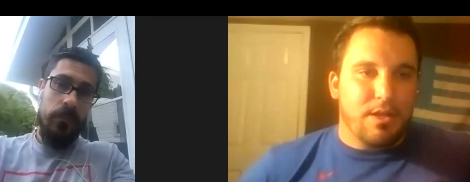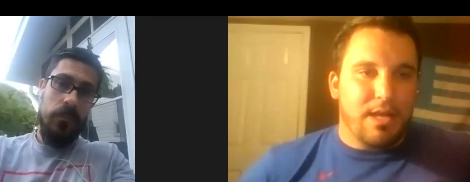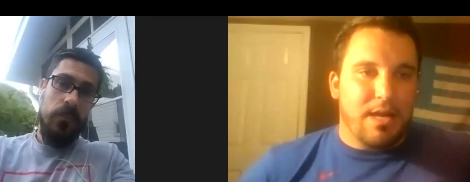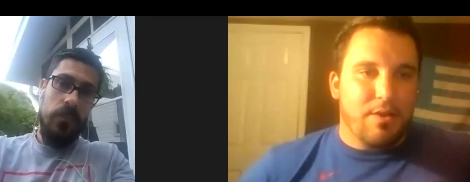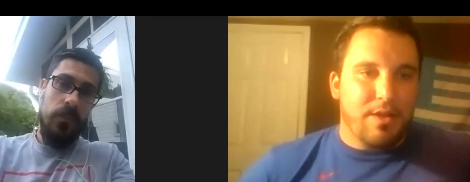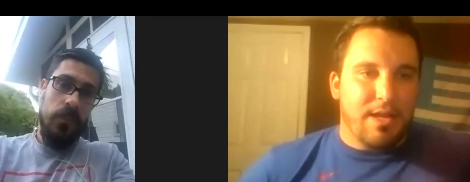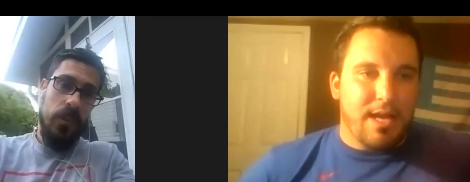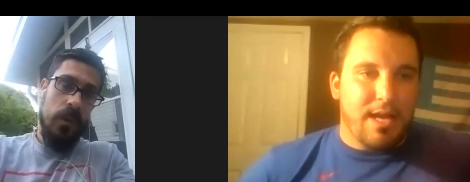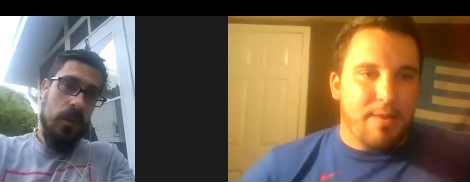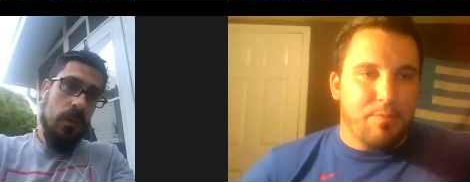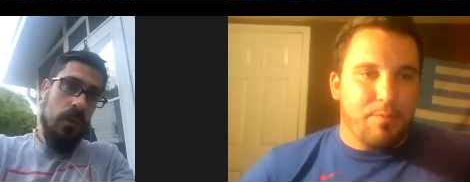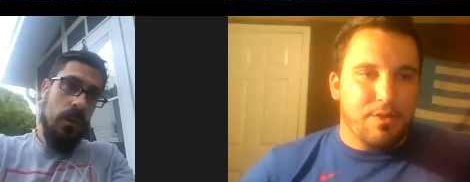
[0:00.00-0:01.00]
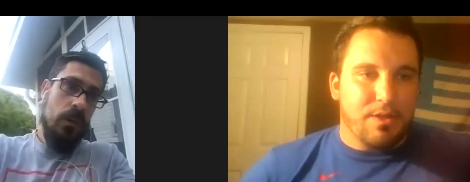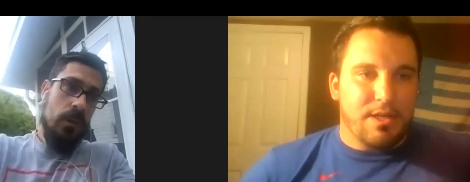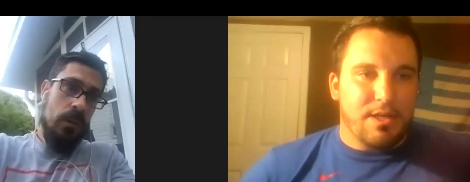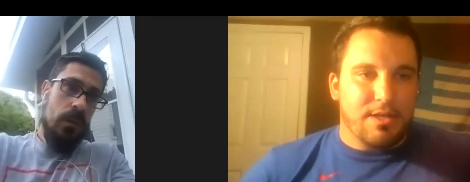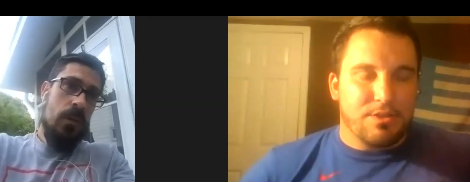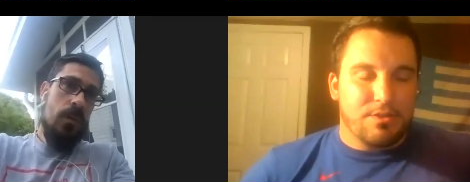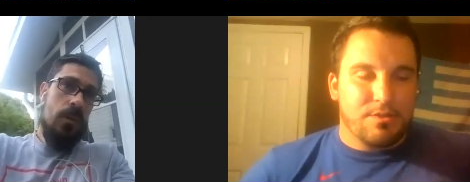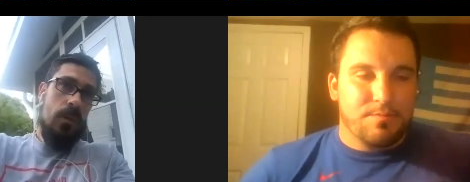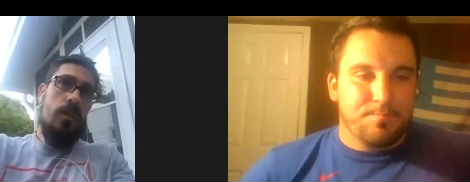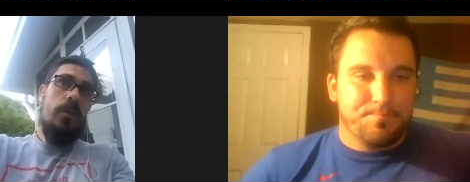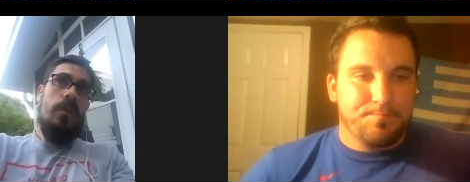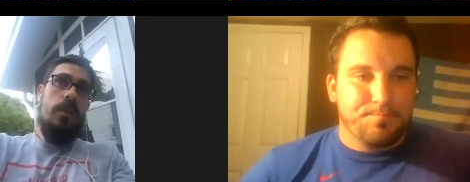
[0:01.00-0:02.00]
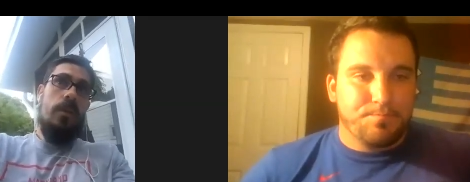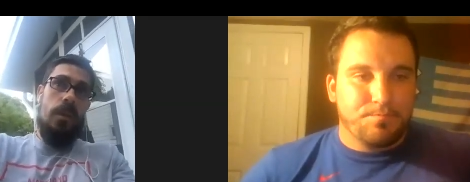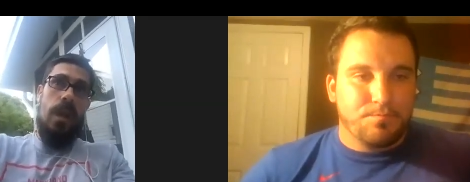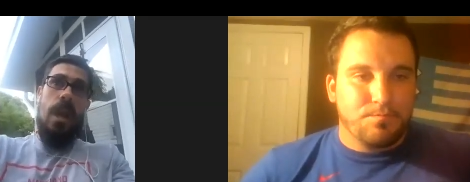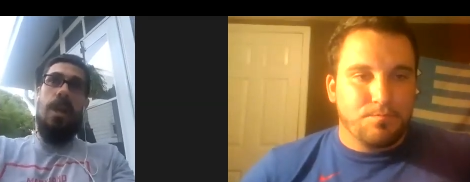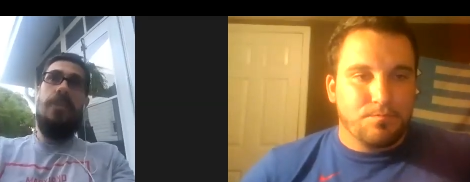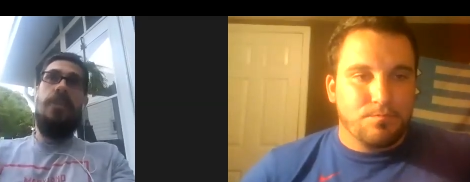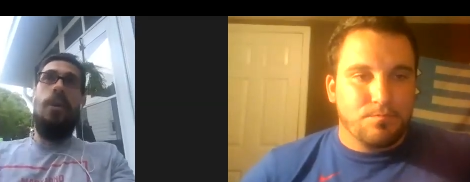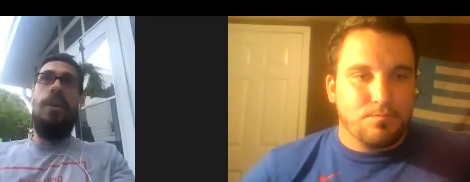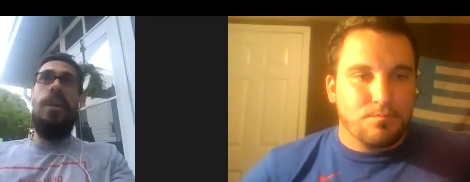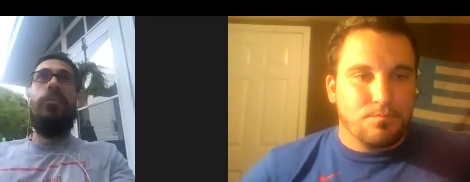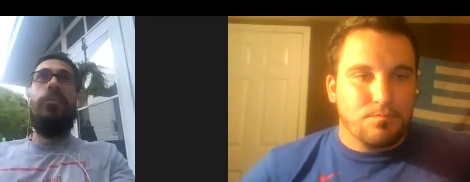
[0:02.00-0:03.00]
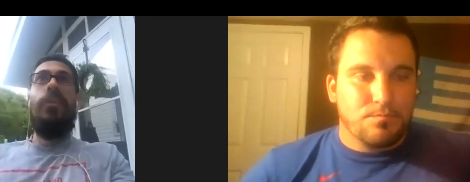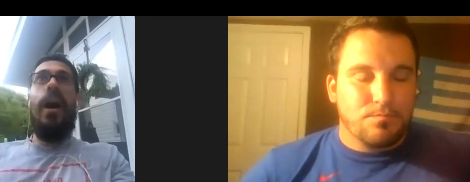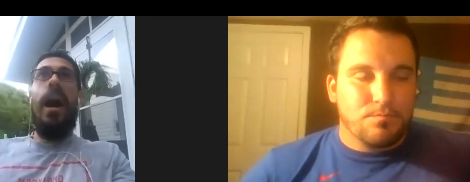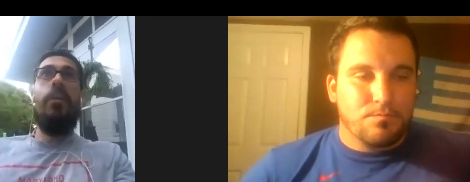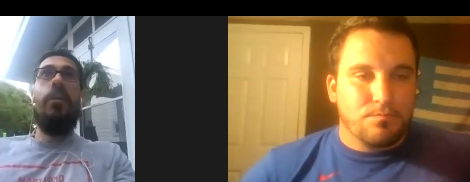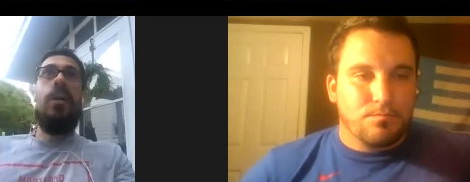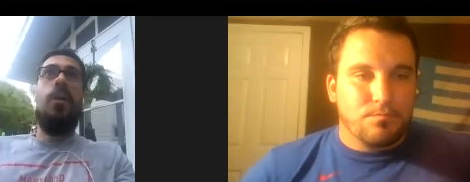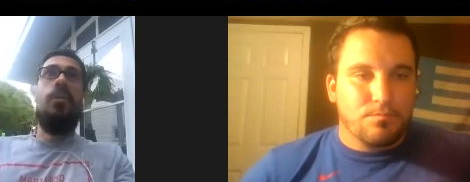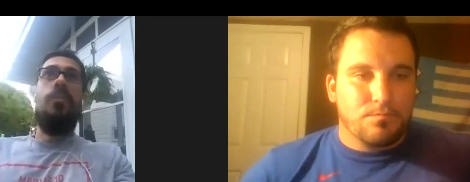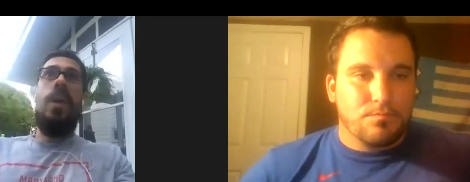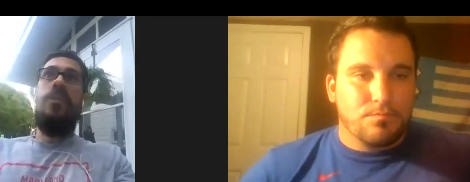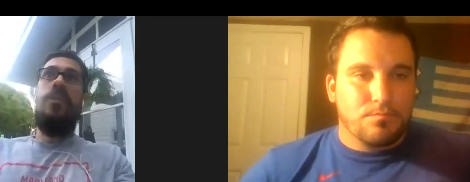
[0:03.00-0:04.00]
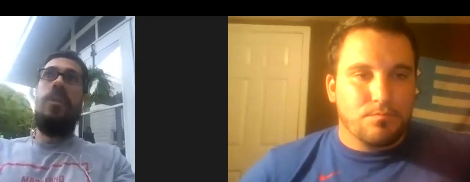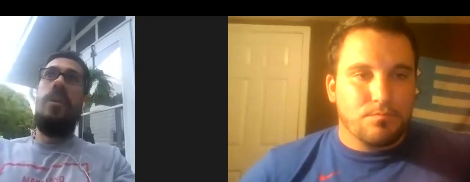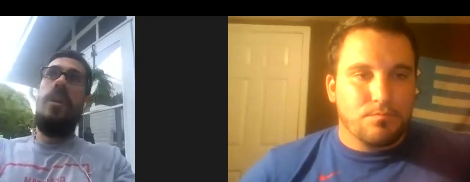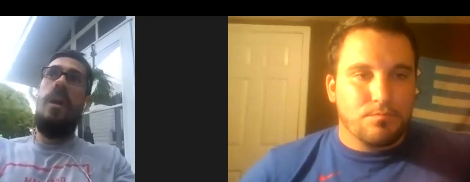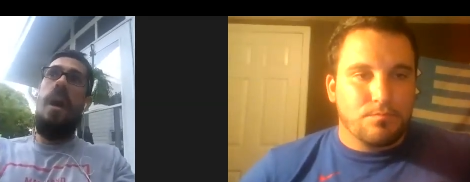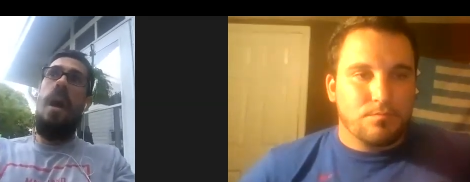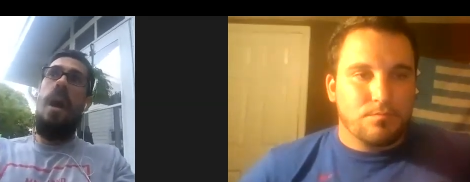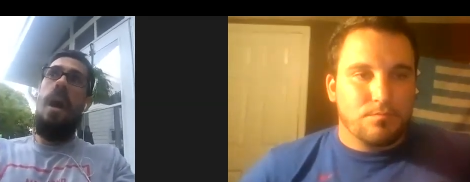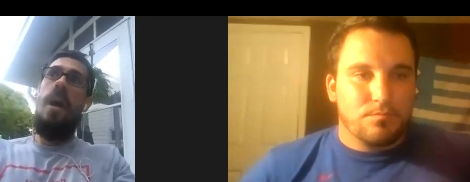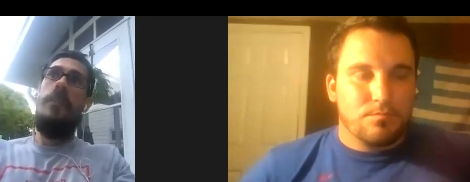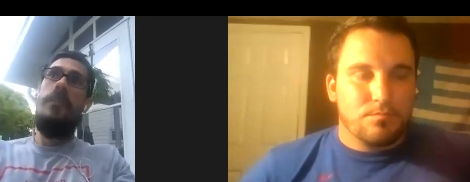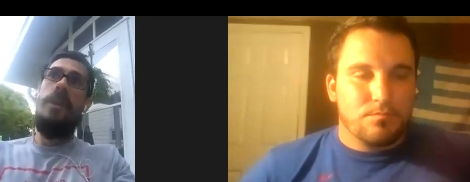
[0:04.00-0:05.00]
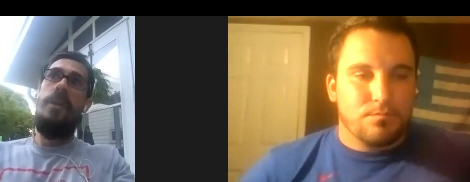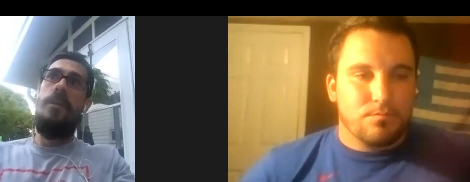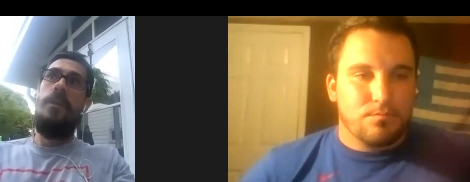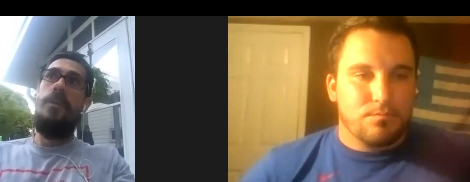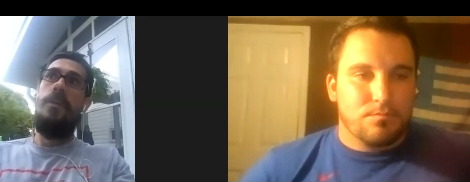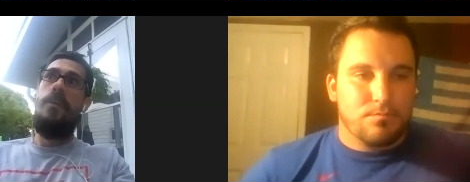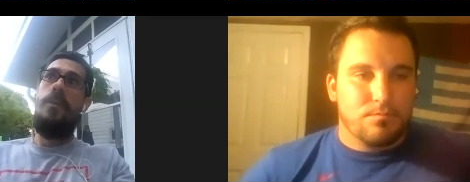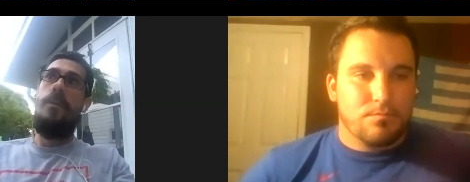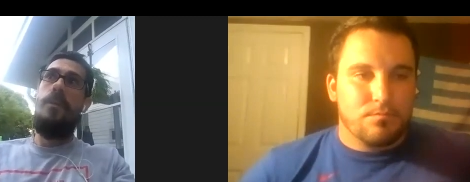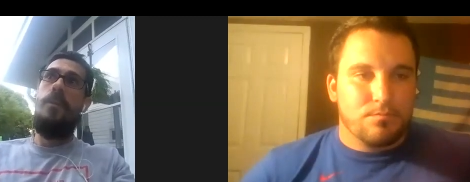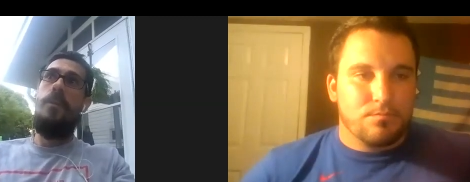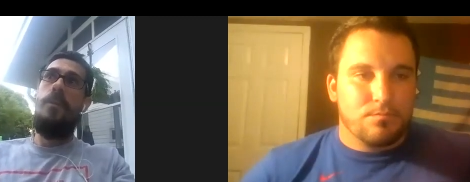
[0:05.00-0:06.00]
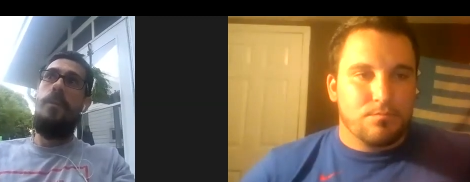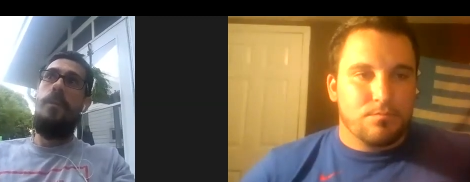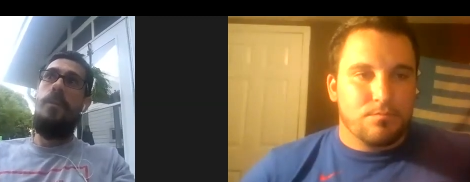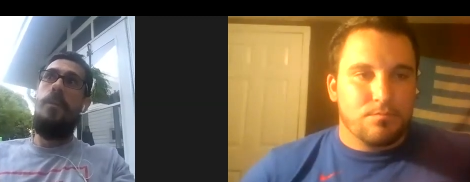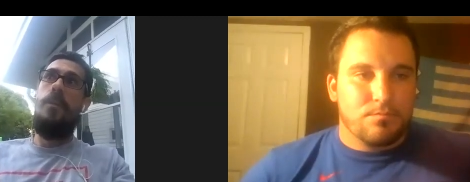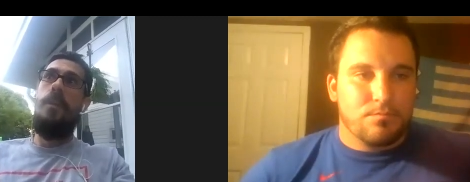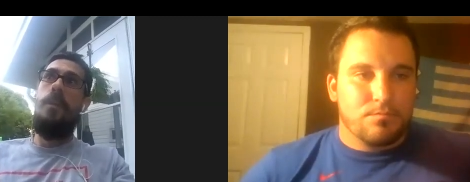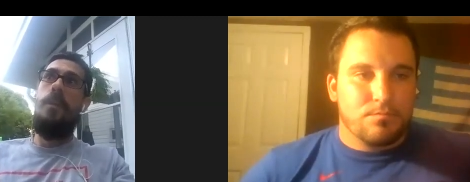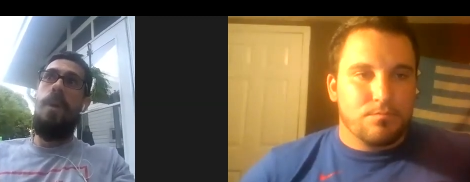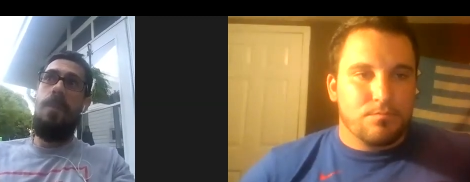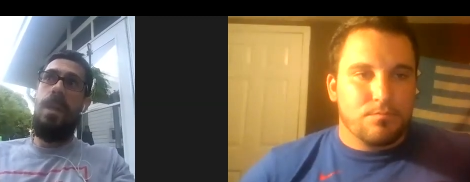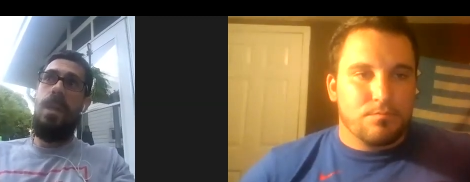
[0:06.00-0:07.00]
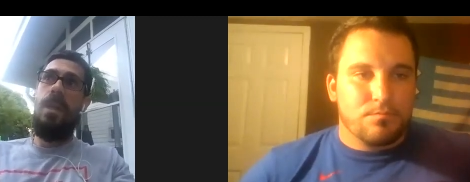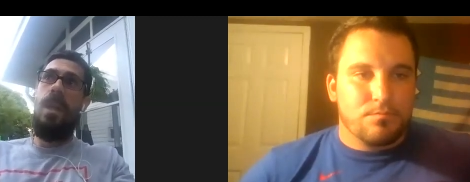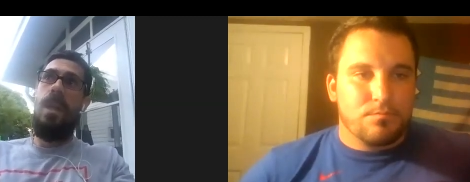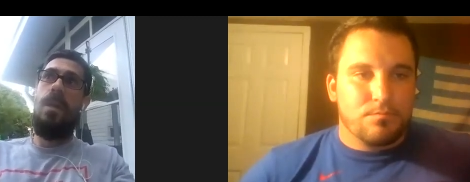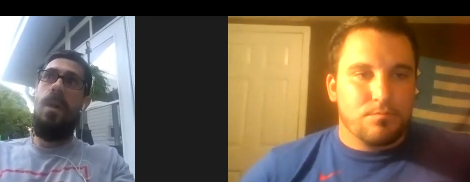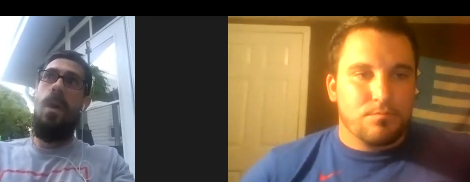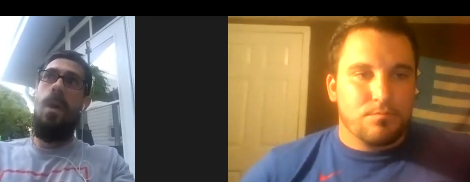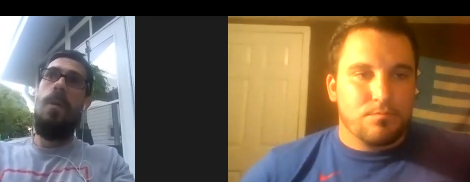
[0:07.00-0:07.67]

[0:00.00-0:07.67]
Speaker 1: like how that happened, the connections.
Speaker 2: Yeah, so year five with Coach Major, um, you know, we, we ended up getting let go.